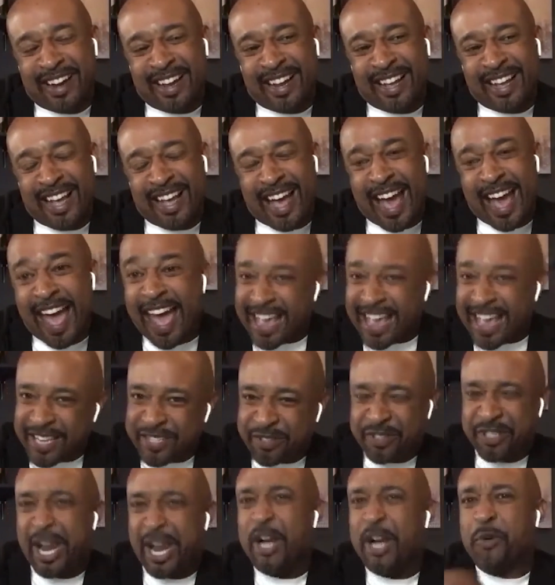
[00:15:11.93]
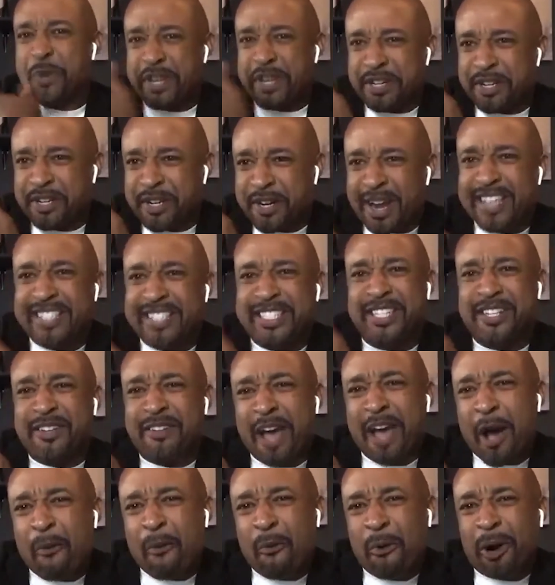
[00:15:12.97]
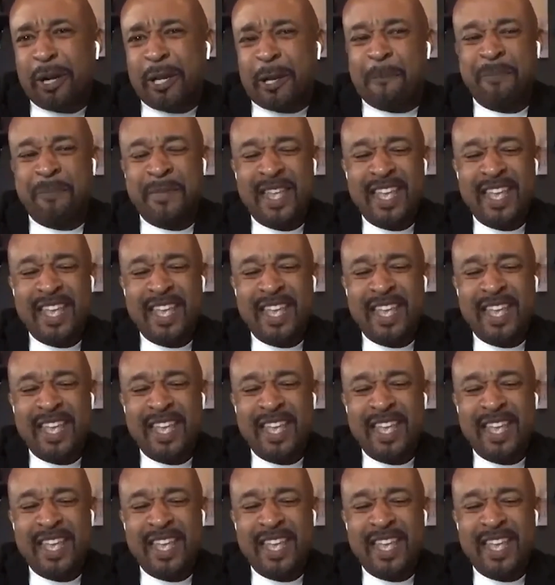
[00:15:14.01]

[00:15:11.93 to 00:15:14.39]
And I greeted her. I said, how are you?